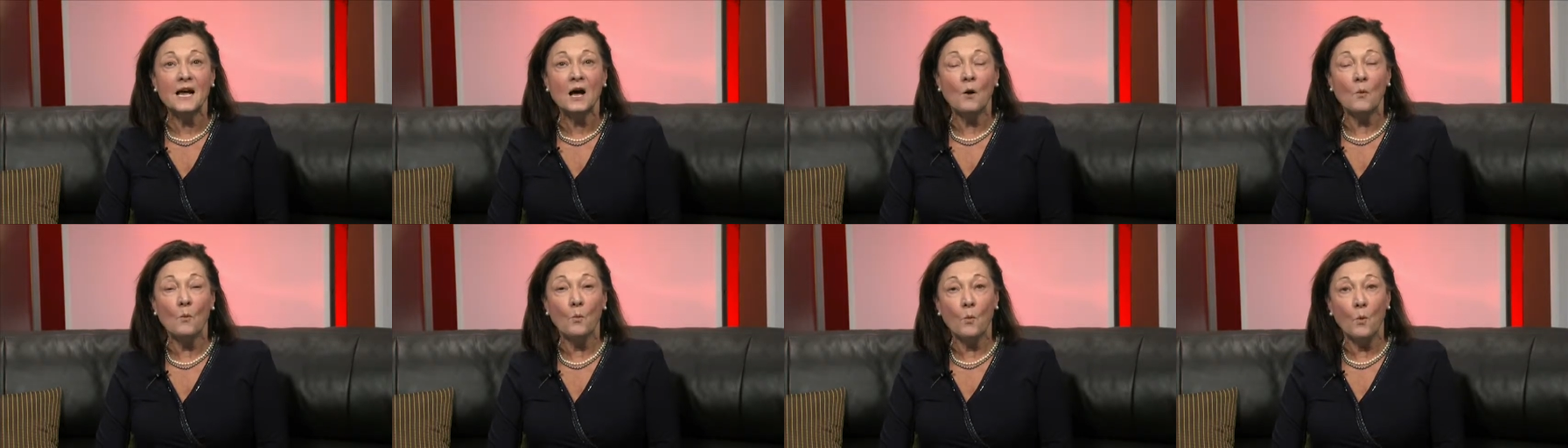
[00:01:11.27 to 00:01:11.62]

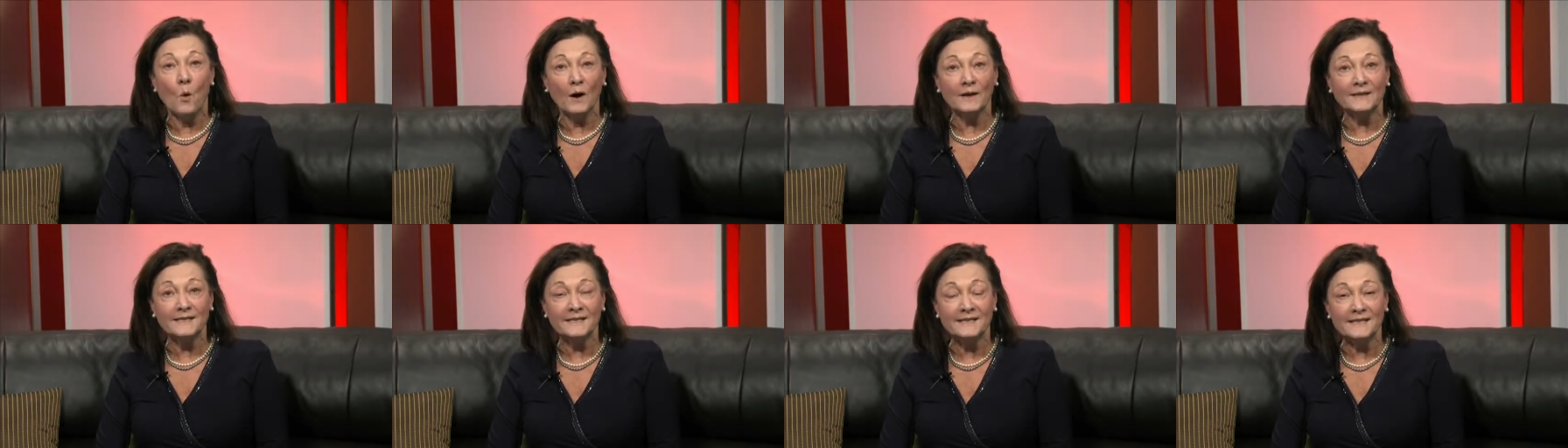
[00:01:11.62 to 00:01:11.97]

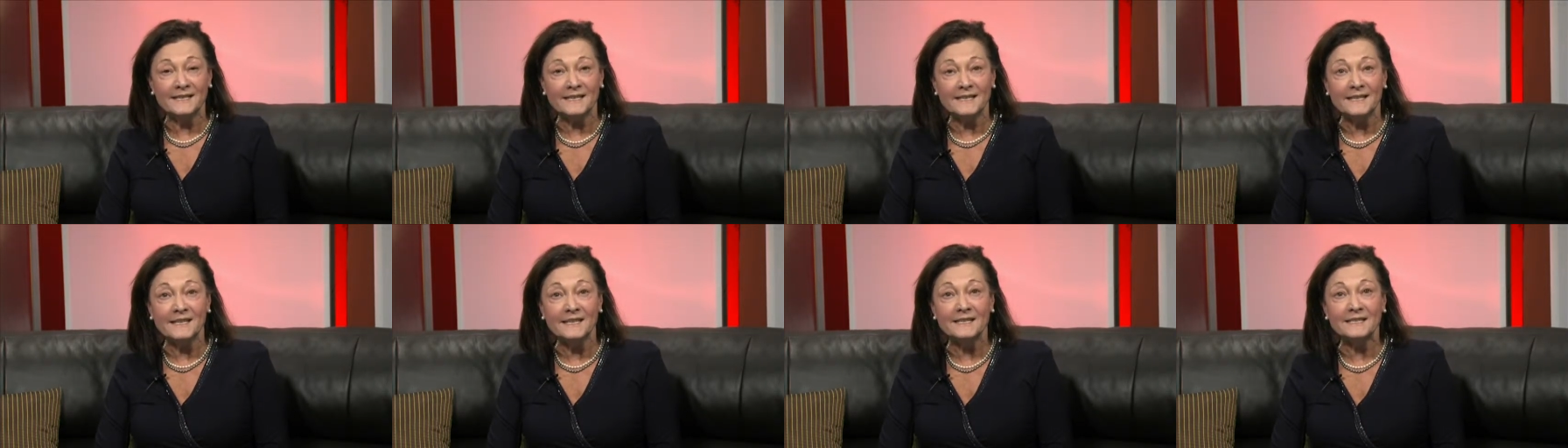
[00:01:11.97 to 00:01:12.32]
what
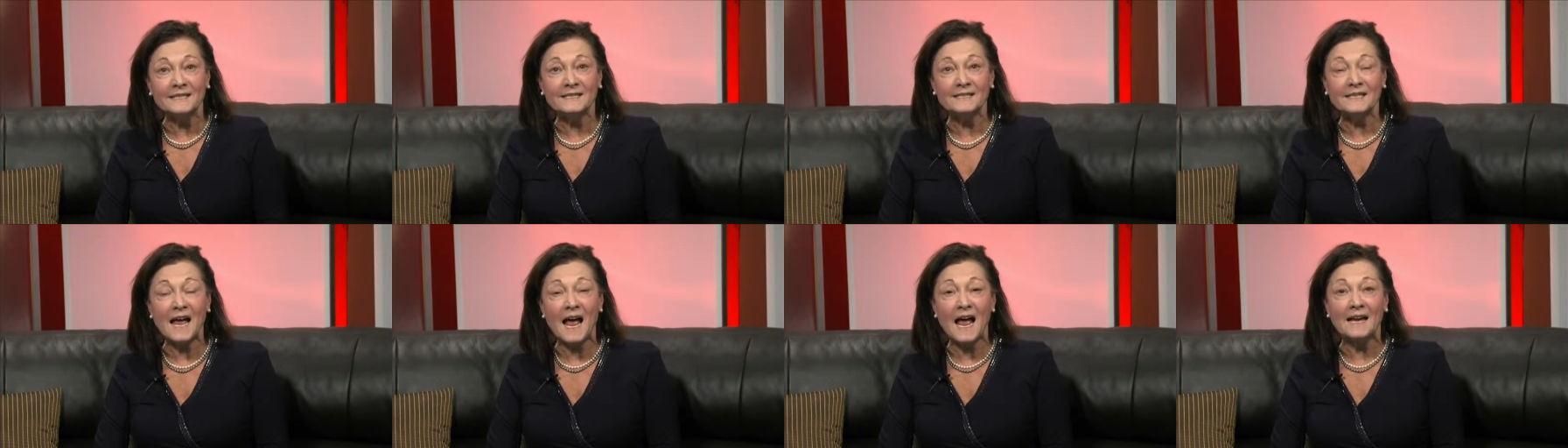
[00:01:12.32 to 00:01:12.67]
it
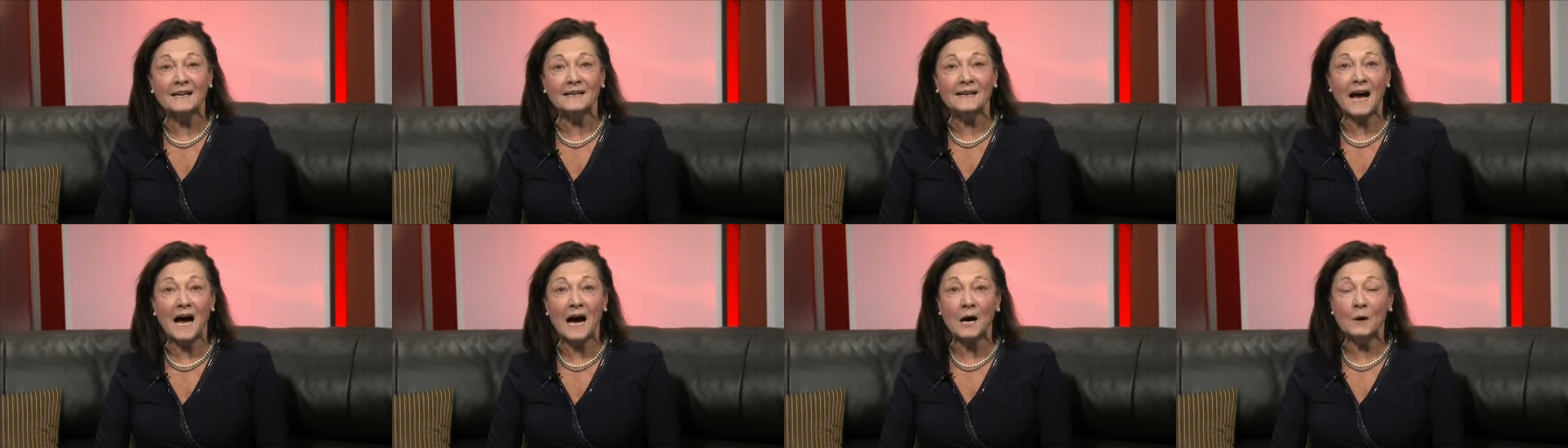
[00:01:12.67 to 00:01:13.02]
is,
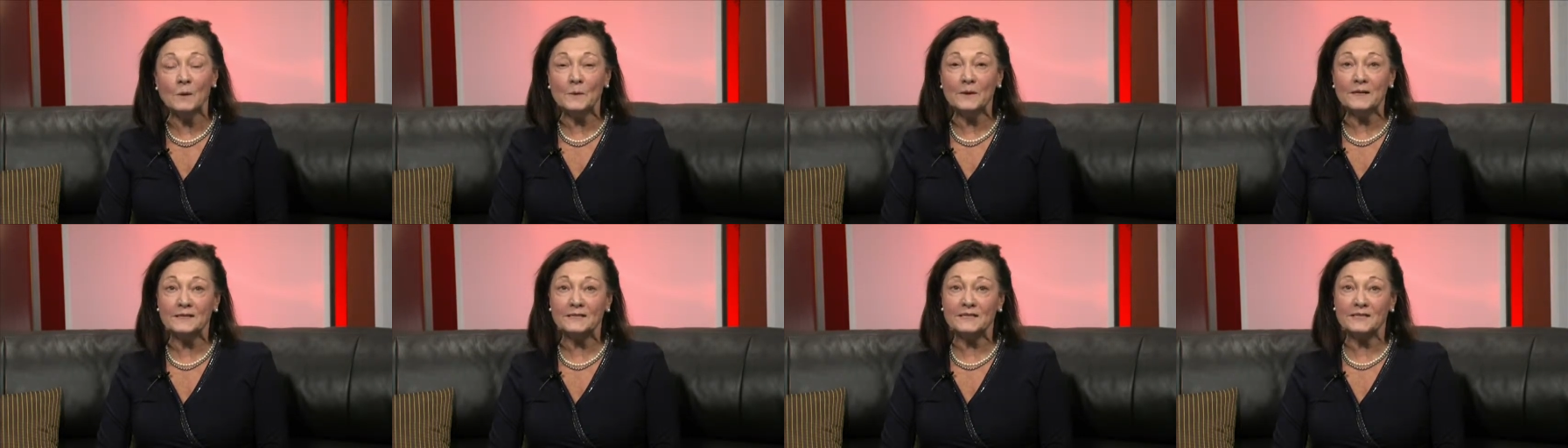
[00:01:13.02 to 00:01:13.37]
and
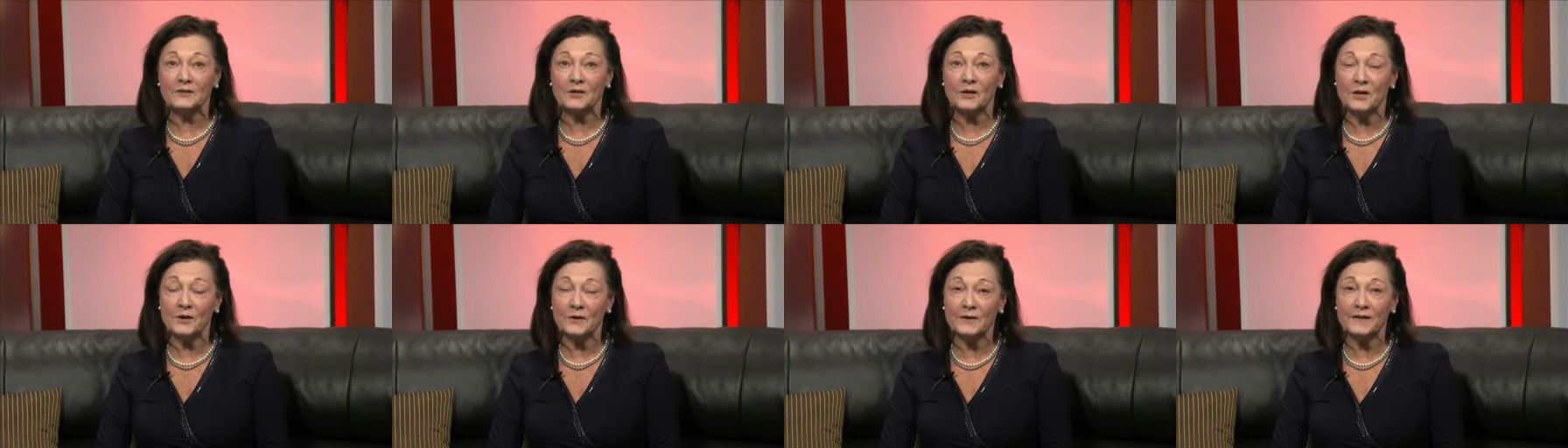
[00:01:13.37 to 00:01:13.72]
how it's
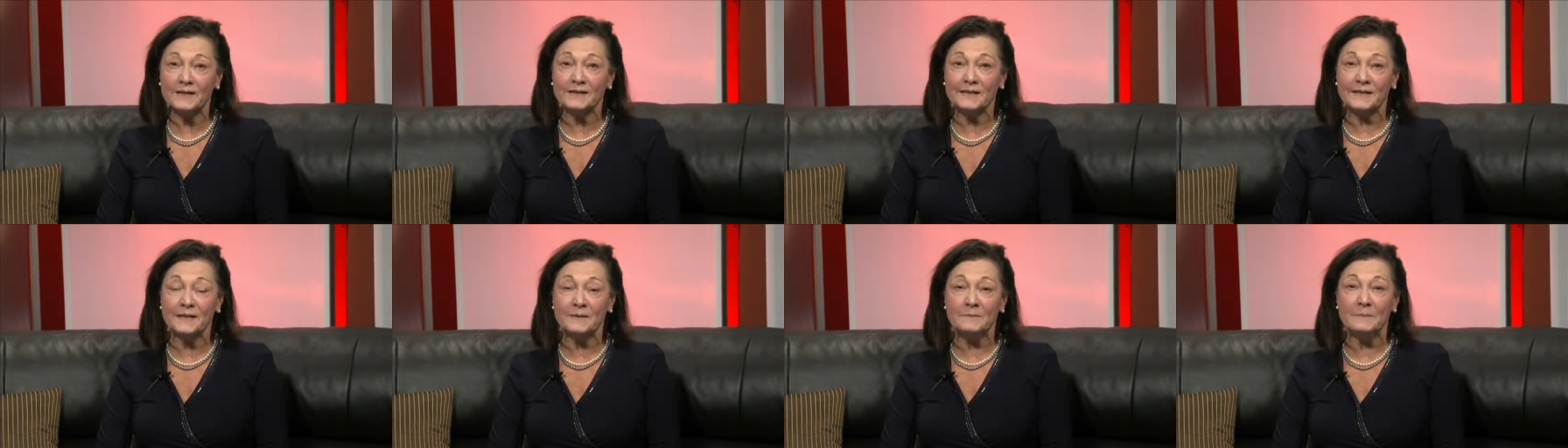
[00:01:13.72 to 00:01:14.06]

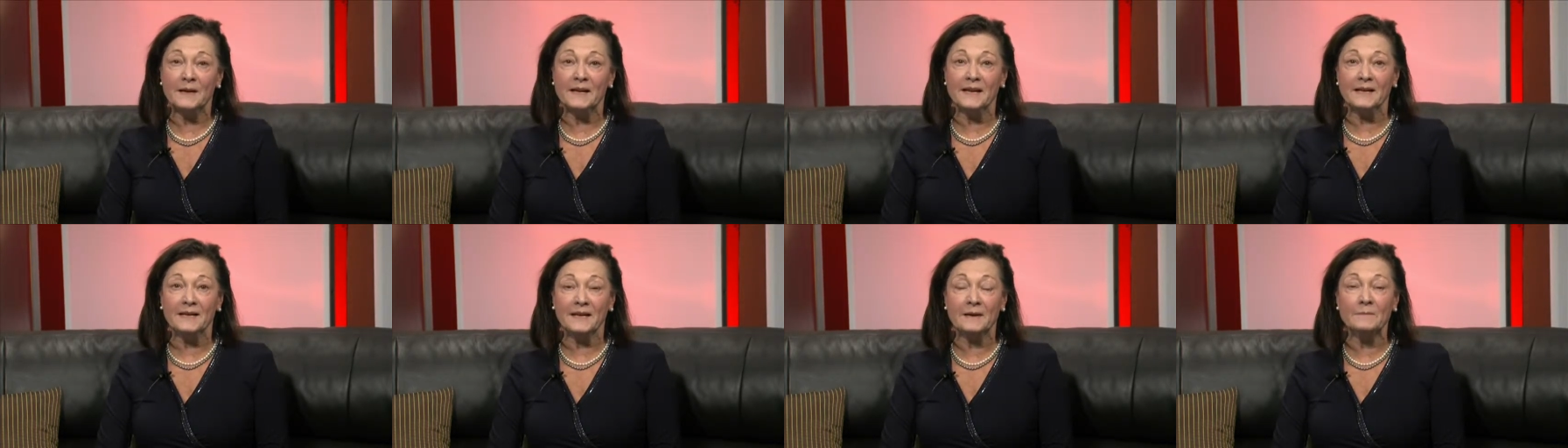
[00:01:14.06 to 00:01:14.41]
currently
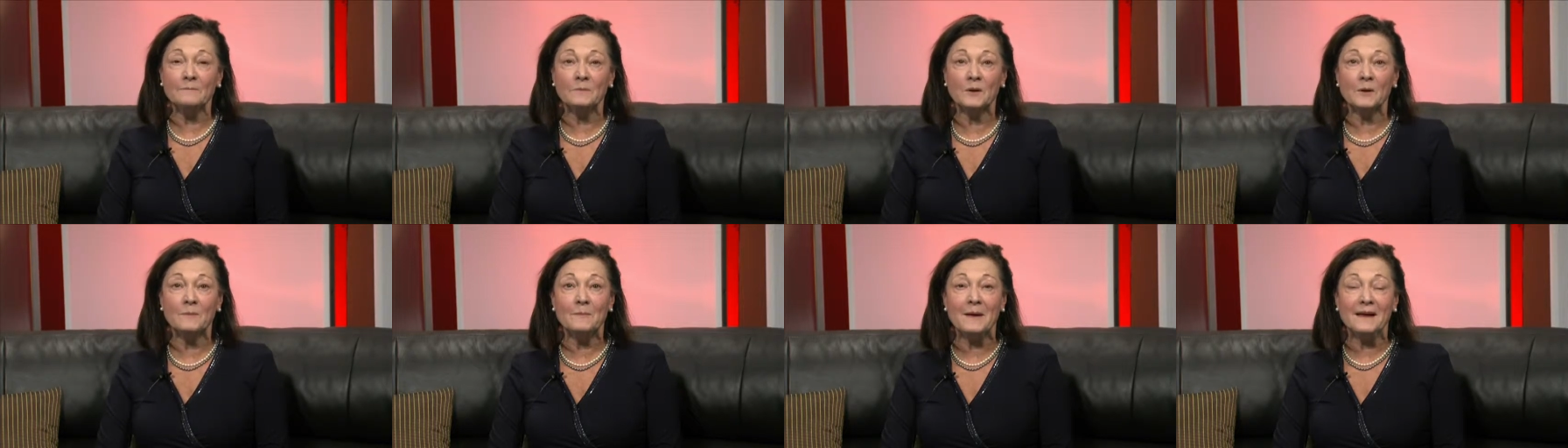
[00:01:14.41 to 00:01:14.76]
being
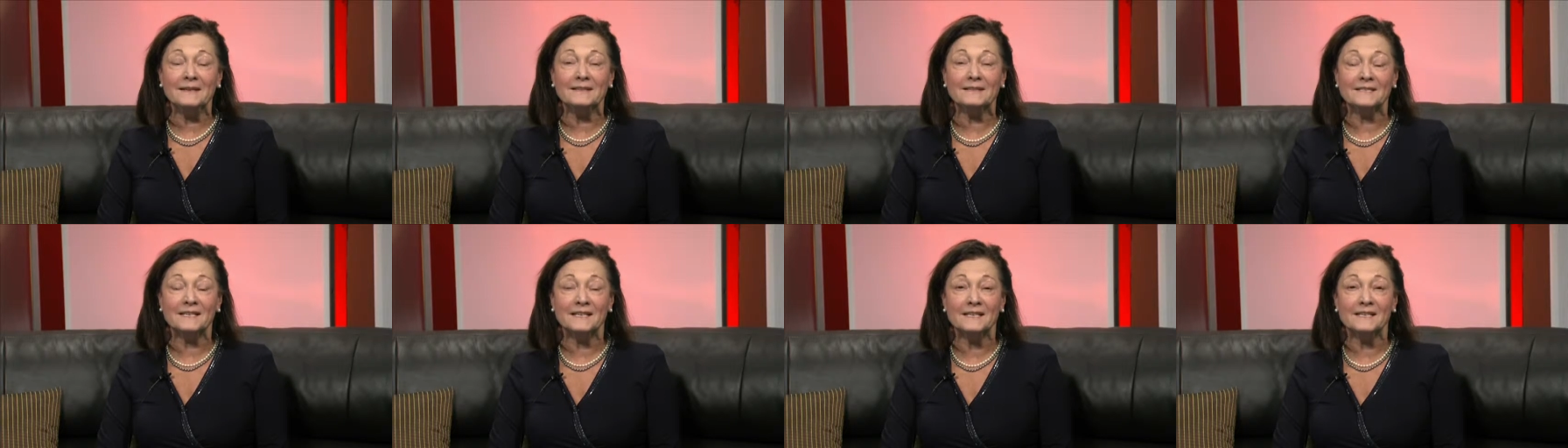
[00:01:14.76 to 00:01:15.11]

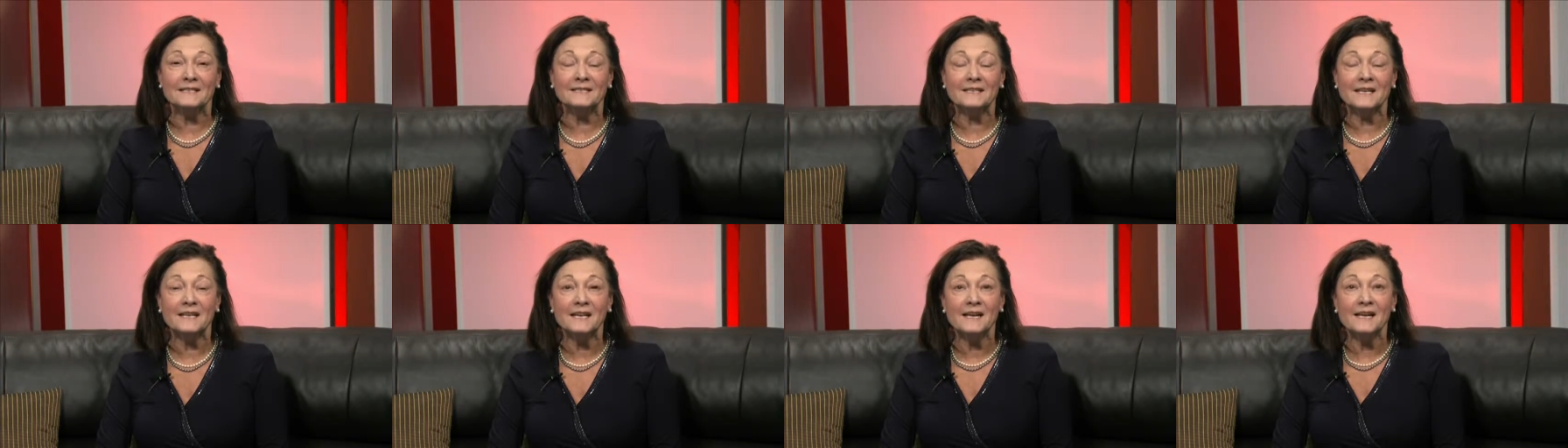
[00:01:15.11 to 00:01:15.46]

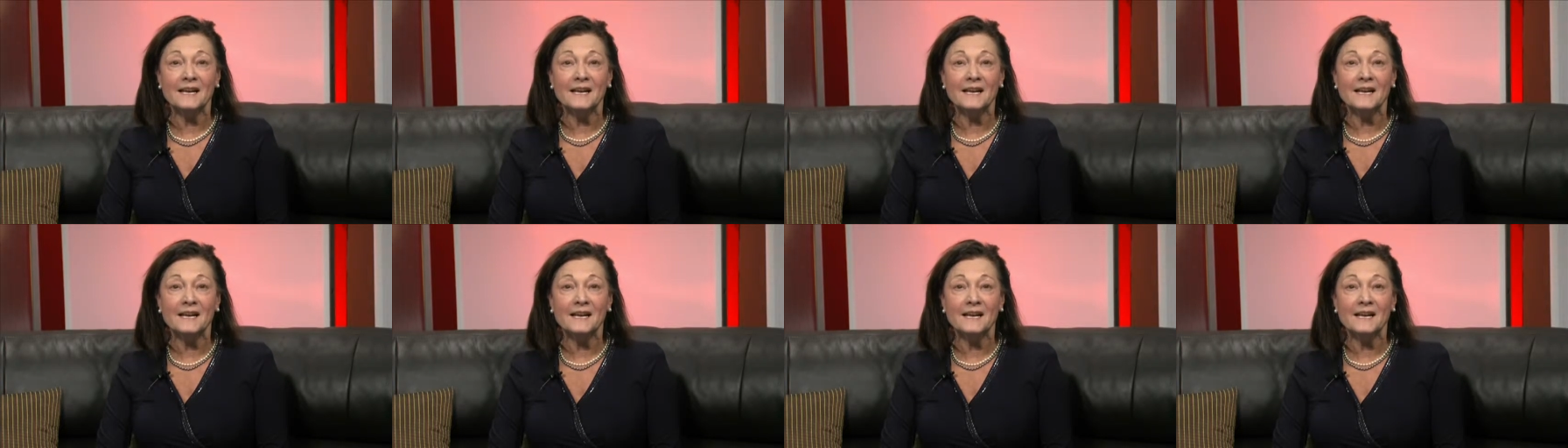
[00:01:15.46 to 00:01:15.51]
implemented